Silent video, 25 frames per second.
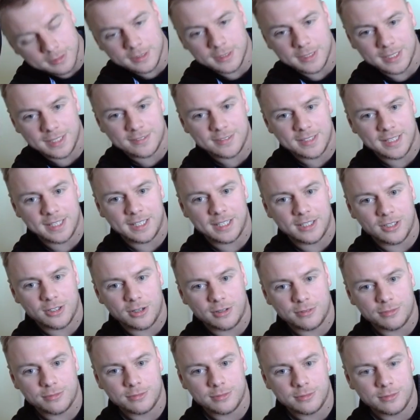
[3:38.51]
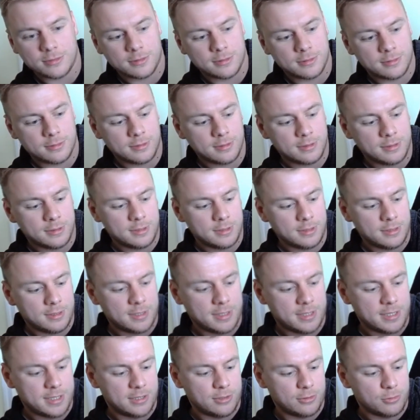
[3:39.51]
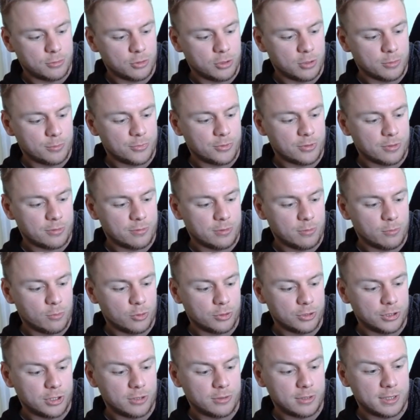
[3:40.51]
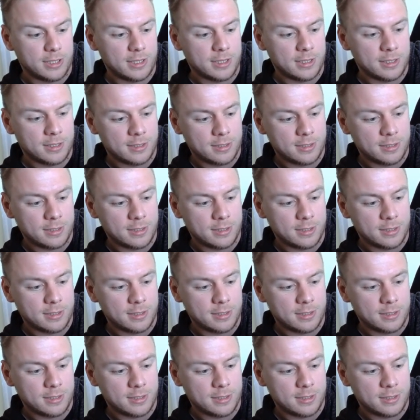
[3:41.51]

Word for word: and taking off and it all comes off in one unit